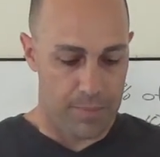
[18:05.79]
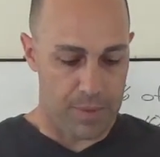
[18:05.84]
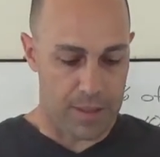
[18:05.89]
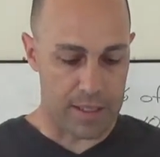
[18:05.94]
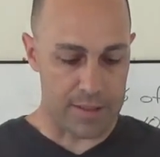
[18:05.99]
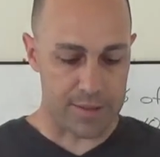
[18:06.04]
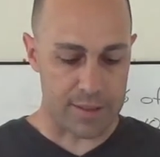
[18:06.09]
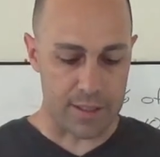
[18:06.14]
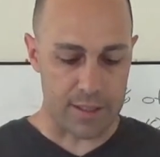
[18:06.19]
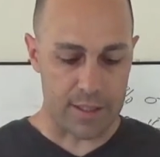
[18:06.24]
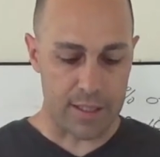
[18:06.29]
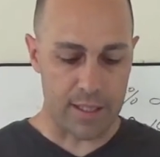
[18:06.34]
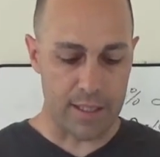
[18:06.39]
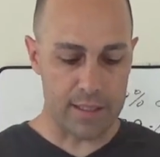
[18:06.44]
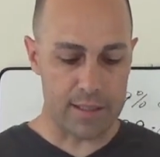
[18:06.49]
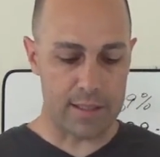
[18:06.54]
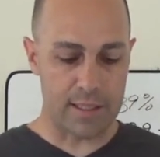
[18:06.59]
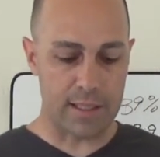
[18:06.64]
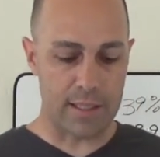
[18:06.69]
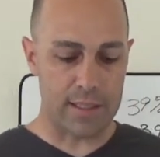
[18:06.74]
A
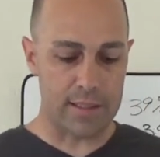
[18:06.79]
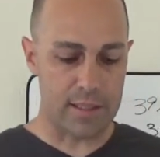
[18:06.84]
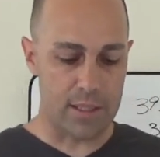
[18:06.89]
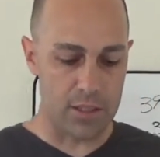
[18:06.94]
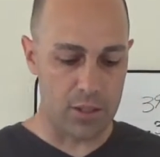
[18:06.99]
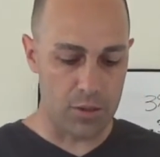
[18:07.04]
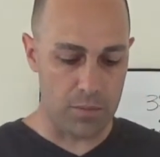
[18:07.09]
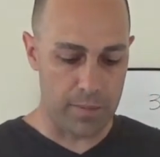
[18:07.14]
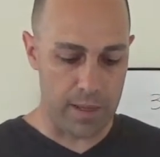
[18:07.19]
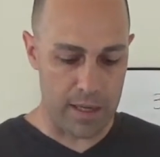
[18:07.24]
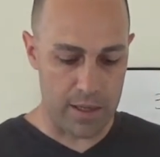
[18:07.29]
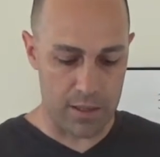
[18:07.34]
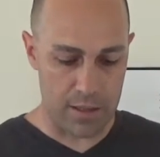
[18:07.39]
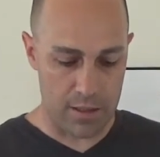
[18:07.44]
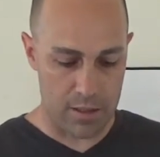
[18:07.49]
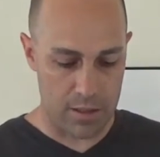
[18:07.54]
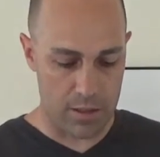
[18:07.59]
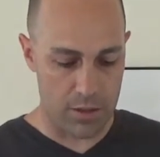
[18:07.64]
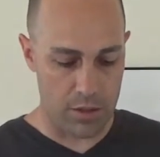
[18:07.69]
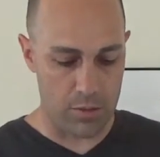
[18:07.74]
statistic is a
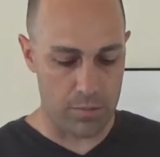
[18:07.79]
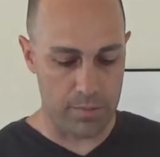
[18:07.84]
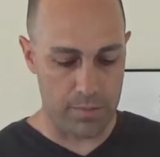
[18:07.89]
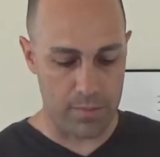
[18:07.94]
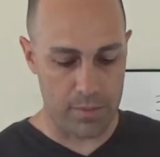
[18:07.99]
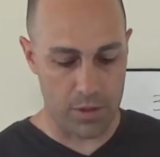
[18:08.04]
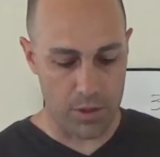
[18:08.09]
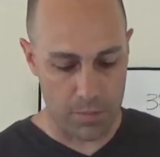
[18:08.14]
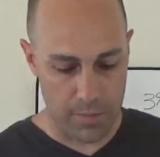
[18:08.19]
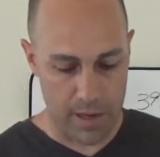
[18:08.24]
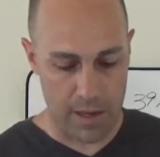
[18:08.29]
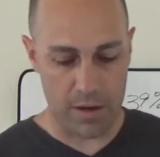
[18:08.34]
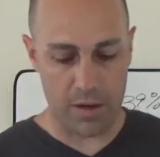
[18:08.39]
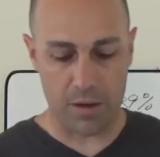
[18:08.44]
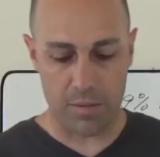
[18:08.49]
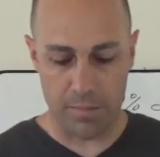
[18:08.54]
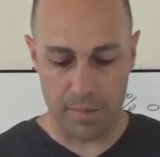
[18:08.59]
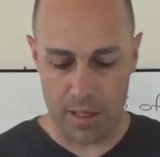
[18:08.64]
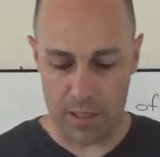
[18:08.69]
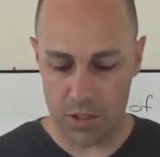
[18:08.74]

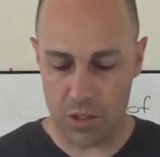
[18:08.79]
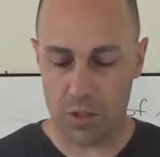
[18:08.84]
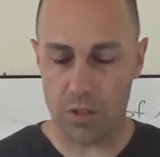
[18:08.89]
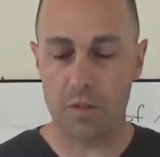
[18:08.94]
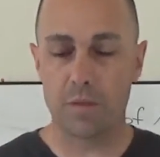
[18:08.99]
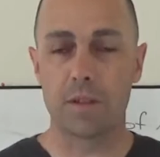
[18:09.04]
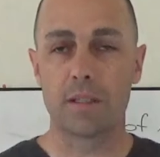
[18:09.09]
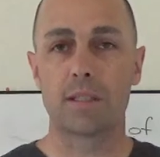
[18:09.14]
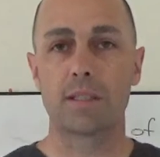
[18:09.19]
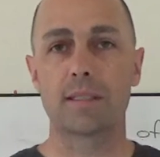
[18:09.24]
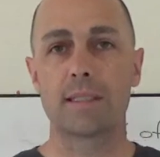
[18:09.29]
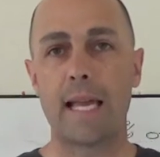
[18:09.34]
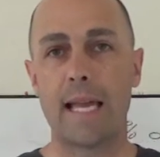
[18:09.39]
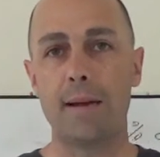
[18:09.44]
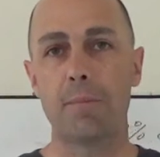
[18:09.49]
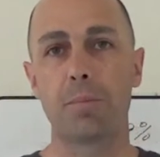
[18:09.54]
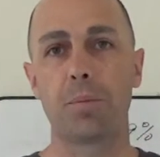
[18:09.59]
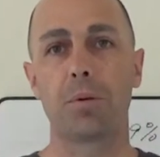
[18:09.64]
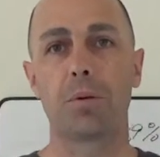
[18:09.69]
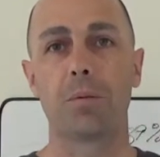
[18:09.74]
numeric measure of a
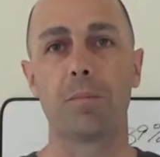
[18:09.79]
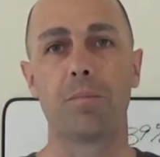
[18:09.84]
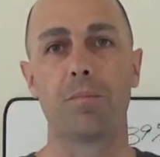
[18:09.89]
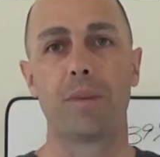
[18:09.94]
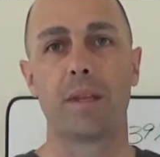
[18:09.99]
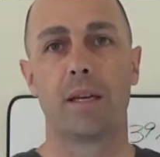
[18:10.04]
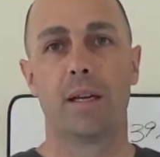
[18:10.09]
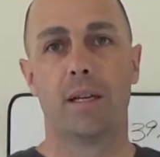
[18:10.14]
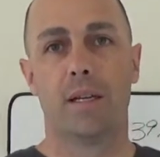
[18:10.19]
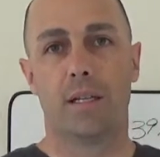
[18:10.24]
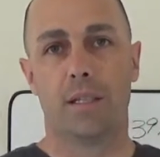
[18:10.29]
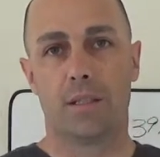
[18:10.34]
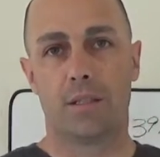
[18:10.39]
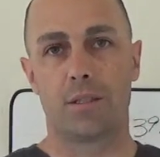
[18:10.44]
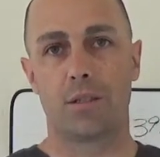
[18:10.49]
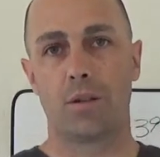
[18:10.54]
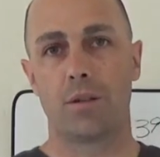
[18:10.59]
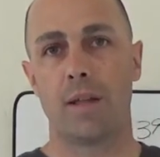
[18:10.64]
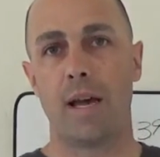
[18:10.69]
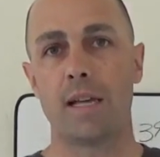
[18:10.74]
sample.
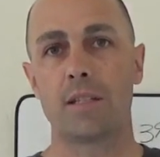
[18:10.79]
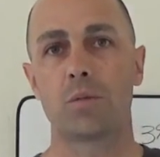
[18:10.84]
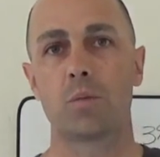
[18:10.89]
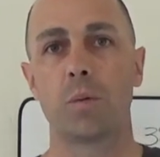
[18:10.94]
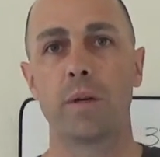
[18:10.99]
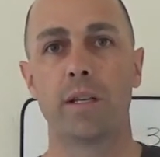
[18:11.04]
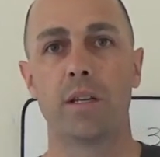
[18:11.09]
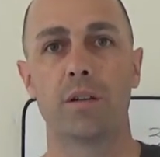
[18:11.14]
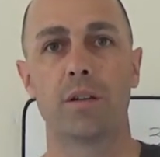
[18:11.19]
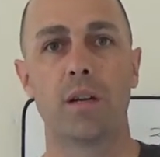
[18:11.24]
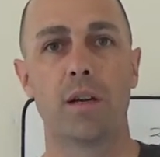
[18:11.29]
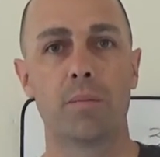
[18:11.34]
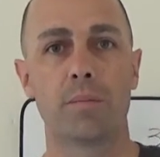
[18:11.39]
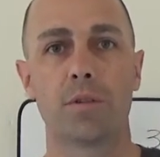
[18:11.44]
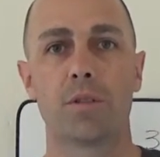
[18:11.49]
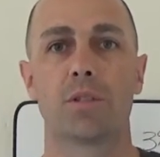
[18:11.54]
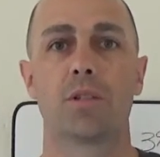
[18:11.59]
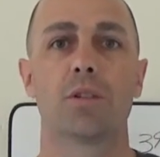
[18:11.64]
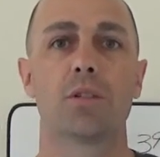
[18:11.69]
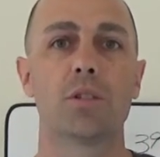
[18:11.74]
So that's when your
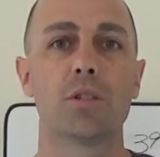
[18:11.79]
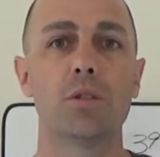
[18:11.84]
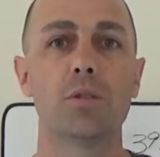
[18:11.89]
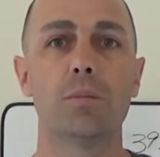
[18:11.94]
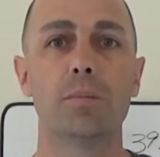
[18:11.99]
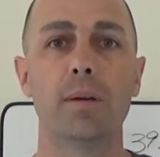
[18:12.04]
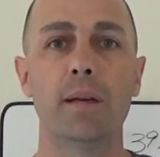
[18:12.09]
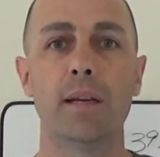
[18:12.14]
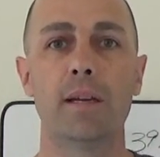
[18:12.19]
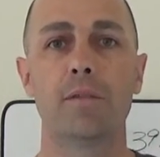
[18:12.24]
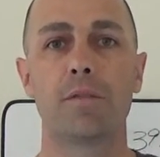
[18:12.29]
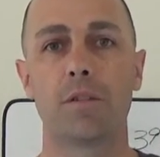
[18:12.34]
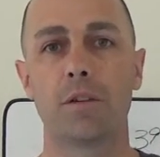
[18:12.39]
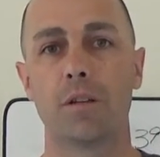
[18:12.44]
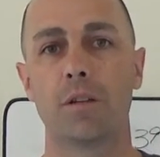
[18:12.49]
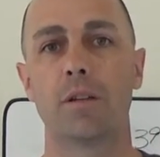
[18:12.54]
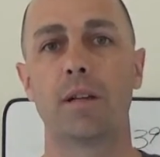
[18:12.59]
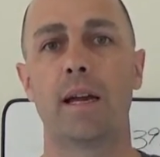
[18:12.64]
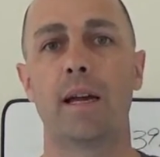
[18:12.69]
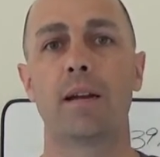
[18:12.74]
numbers are too big for
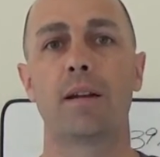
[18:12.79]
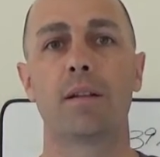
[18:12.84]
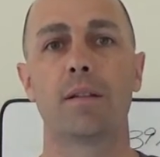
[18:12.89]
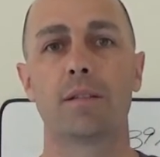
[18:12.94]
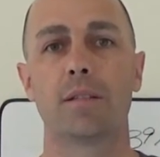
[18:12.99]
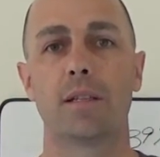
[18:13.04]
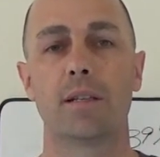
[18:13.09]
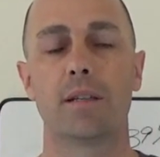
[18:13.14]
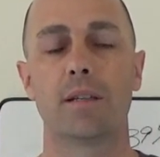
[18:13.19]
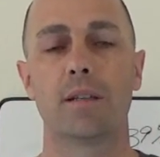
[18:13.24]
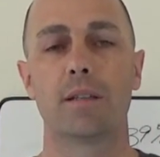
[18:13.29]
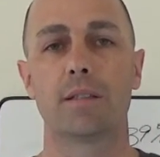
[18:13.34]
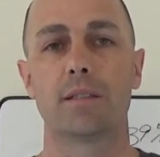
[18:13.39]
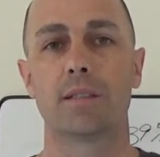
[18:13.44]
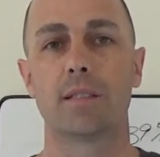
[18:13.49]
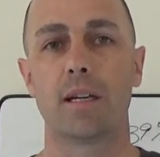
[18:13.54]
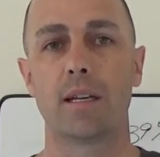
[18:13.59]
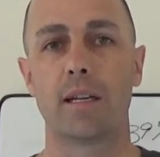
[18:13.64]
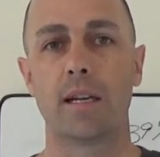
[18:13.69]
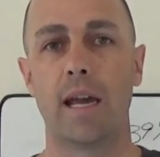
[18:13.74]
you to
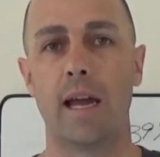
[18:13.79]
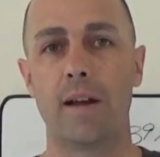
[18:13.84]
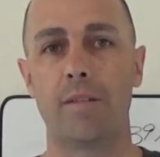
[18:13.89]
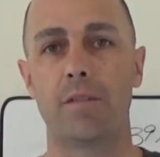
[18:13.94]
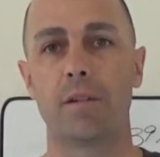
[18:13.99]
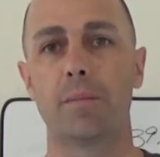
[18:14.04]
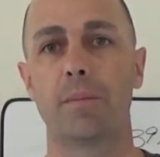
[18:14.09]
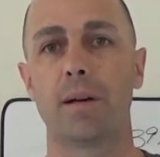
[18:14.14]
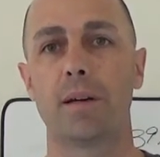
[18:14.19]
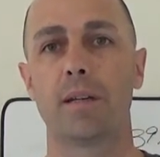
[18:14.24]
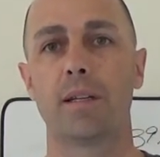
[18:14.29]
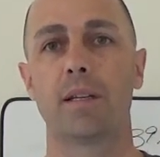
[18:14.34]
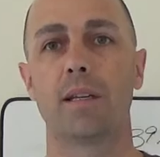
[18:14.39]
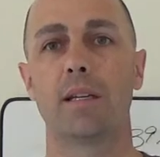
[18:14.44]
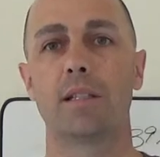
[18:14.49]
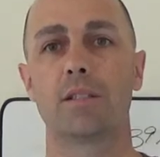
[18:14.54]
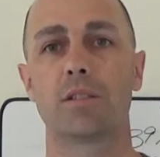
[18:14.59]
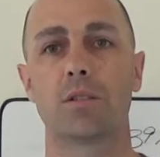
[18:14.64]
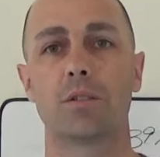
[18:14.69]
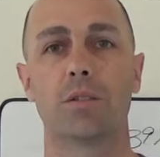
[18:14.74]
study everybody,
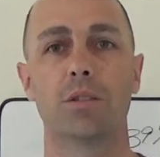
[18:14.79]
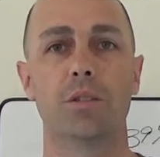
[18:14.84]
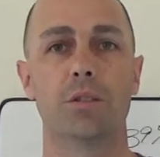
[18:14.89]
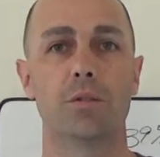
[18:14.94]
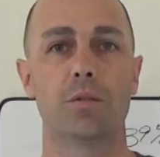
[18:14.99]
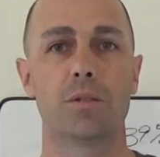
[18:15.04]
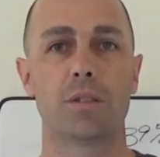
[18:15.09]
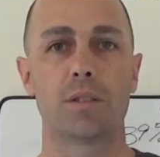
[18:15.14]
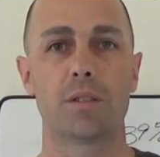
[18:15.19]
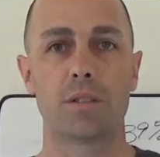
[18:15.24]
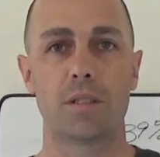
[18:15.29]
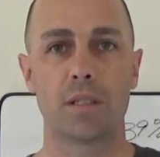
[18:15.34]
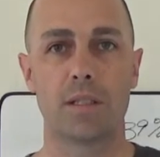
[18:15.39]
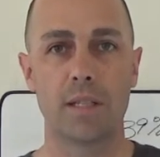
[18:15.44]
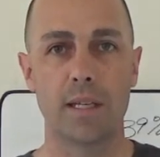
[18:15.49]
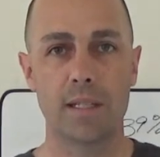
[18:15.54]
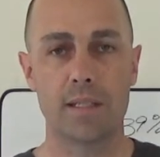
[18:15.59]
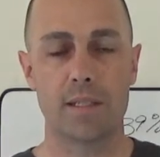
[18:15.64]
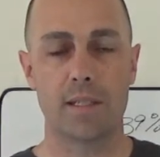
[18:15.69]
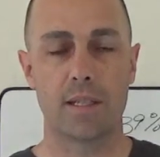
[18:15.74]
and so you use a
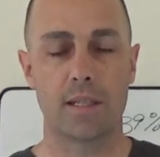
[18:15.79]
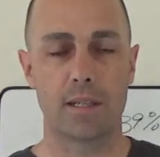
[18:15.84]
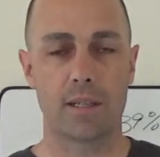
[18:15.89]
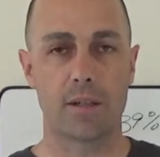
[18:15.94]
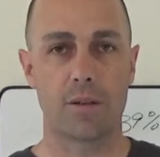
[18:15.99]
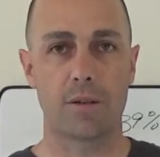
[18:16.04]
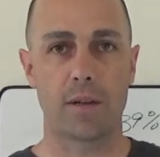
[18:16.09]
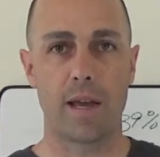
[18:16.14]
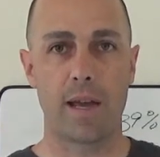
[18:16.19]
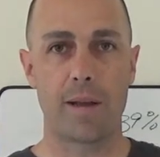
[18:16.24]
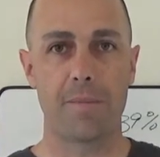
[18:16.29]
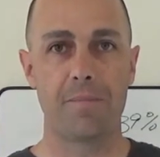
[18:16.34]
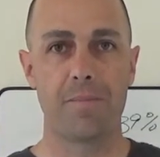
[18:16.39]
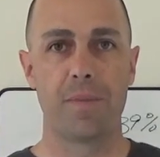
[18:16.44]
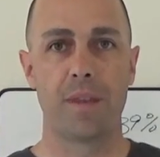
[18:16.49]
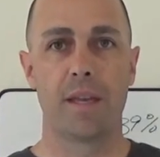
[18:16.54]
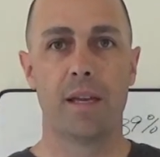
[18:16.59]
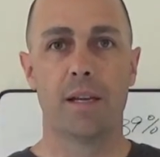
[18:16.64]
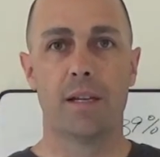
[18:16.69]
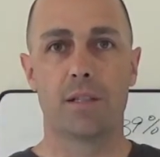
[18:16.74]
statistic, okay?
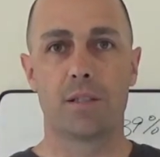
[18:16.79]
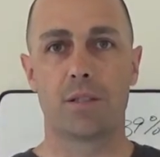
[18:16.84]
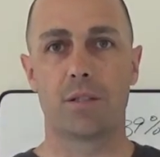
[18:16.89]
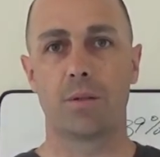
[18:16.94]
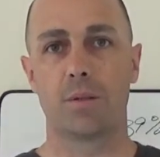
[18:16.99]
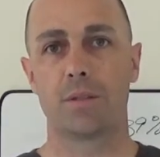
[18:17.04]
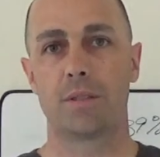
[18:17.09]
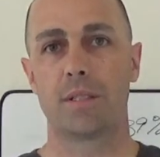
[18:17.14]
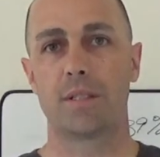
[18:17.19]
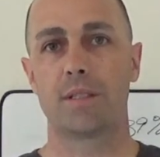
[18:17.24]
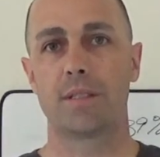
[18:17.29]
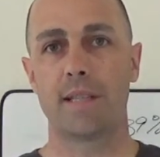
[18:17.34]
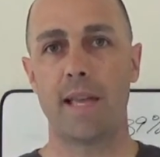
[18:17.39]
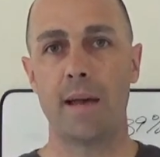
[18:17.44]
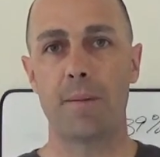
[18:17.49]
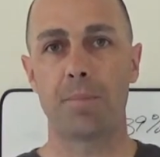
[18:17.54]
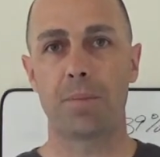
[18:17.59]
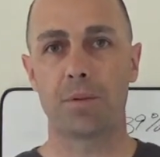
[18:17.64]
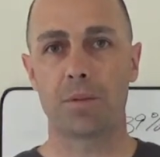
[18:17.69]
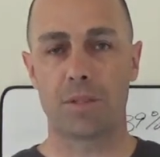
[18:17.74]
So it's a
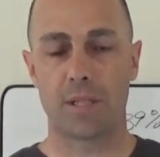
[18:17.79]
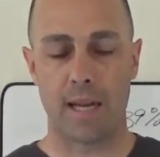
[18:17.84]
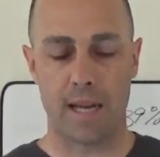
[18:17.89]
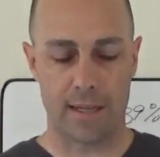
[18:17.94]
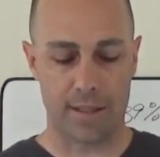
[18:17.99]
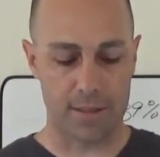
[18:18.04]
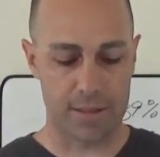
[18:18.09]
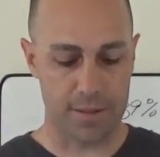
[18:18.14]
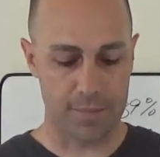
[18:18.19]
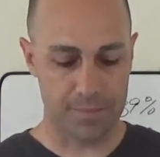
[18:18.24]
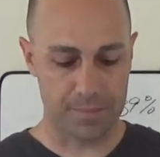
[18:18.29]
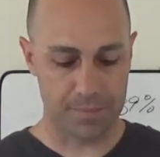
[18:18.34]
sample size.